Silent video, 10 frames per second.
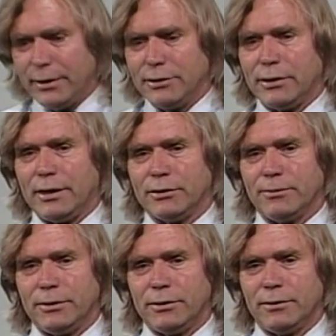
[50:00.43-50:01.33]
the
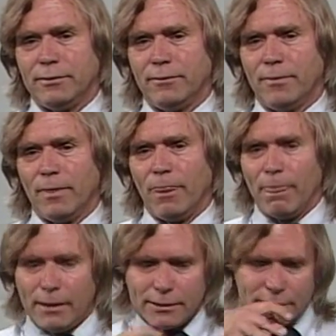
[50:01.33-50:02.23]
assessment,
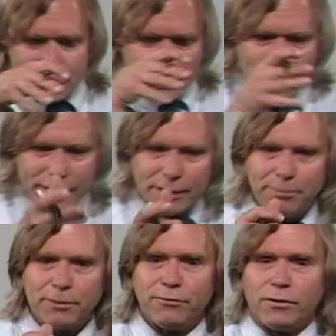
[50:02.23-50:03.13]
design the
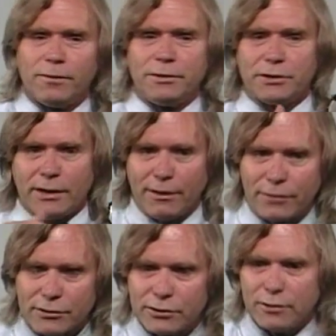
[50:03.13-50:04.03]
performance and have
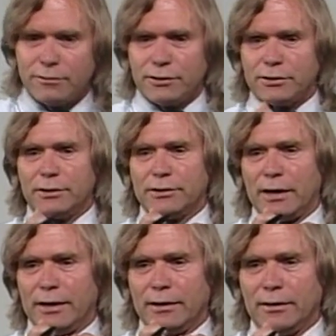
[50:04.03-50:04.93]
the students
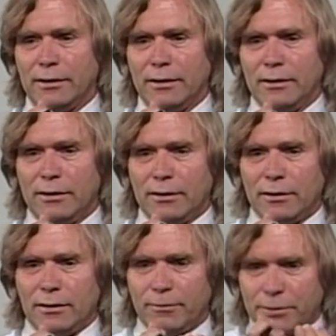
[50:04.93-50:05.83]
design,
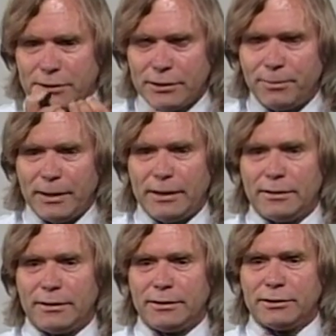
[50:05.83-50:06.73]
participate
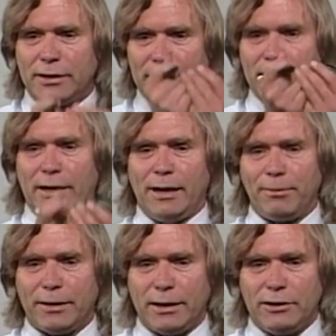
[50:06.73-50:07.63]
in the design and
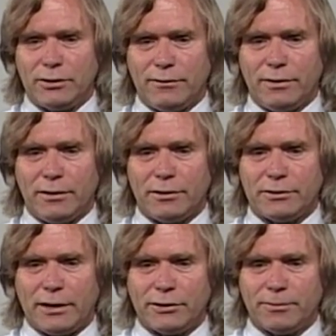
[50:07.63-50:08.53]
application of the
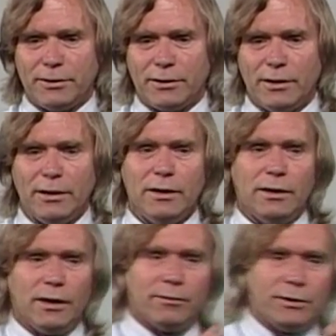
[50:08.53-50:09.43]
assessment, and